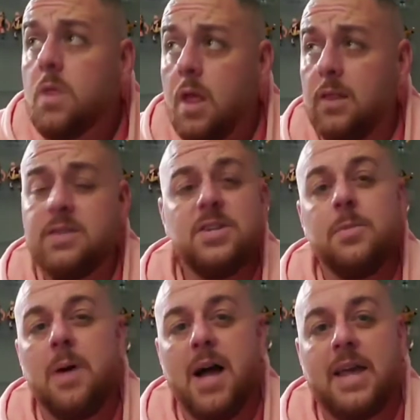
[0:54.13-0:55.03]
listen to the
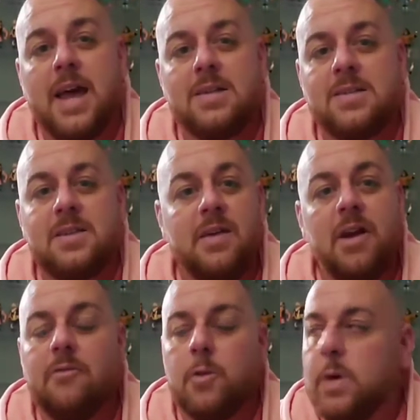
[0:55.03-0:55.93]
podcast
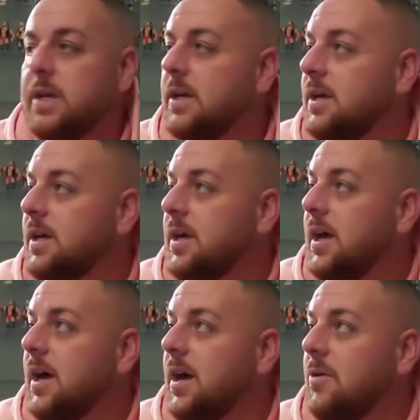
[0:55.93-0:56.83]
every week
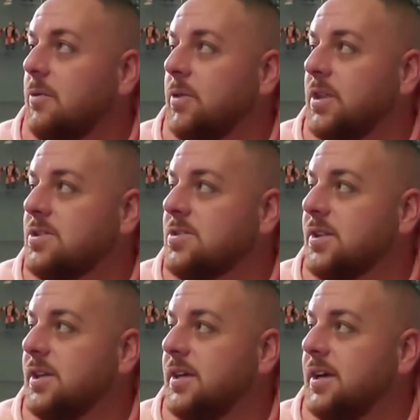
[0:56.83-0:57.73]

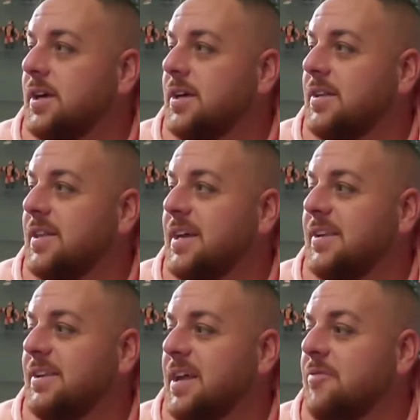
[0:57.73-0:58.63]
religiously. They
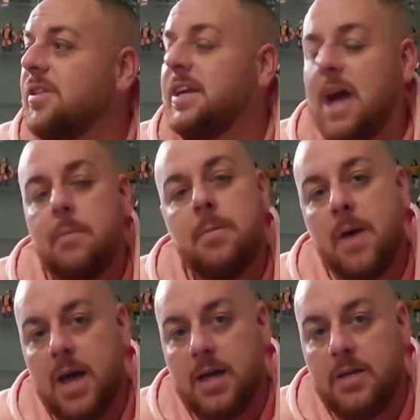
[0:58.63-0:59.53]
definitely got me
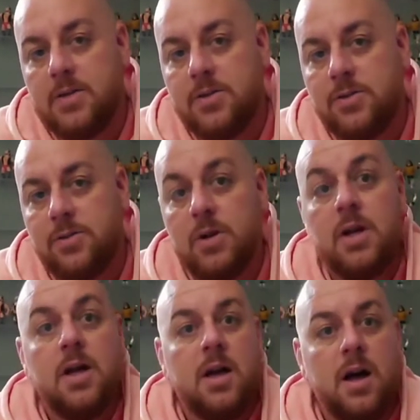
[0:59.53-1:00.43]
back into
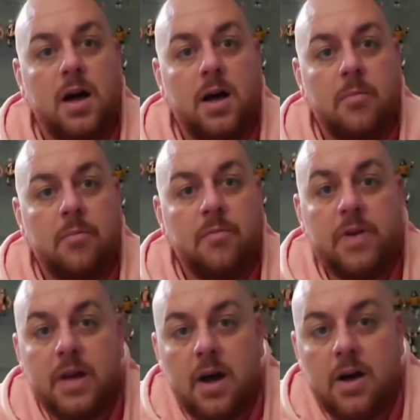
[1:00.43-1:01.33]

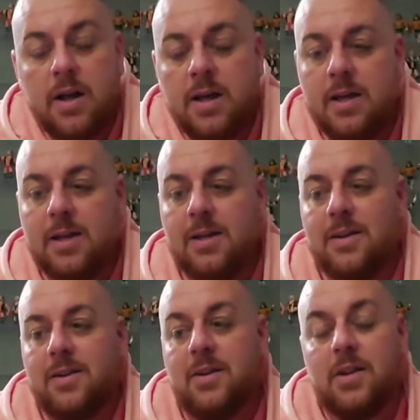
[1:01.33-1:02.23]
fig hunting
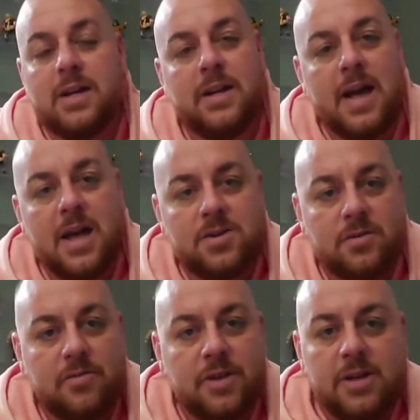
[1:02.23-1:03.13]
and collecting action
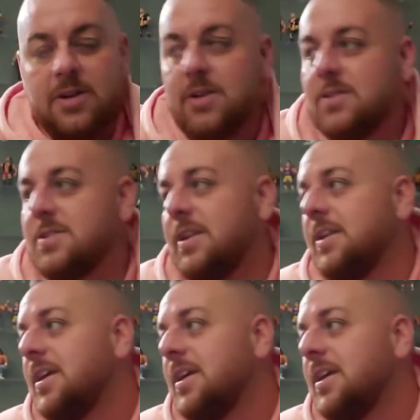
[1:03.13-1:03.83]
figures, and